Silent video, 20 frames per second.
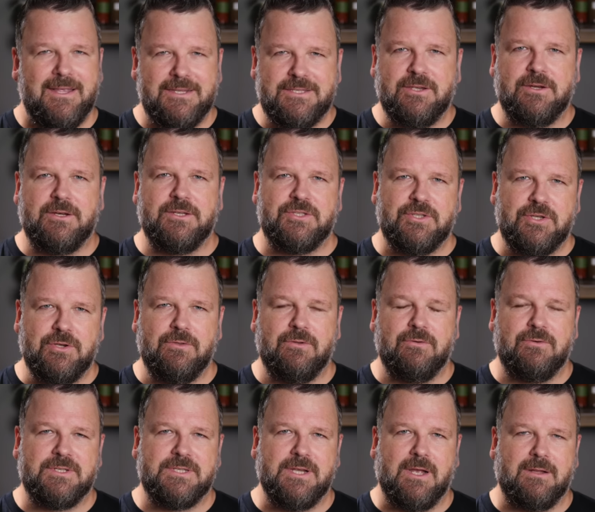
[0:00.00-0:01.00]
it's going to skew
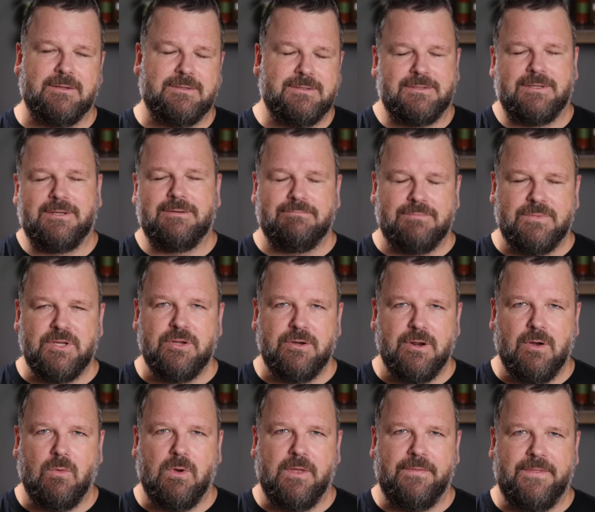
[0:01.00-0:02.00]
the results, and you
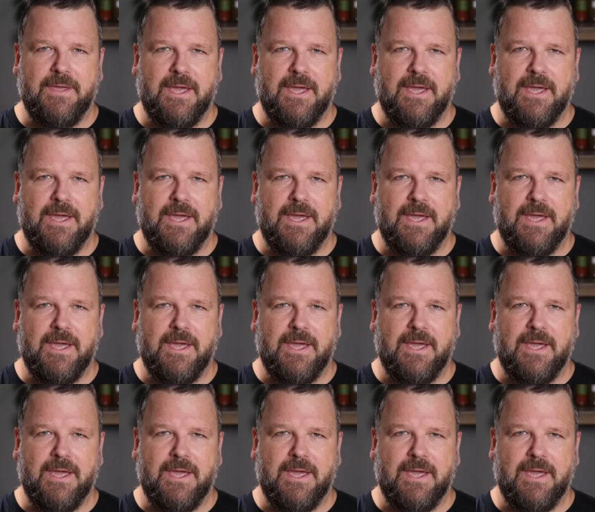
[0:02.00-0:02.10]
don't want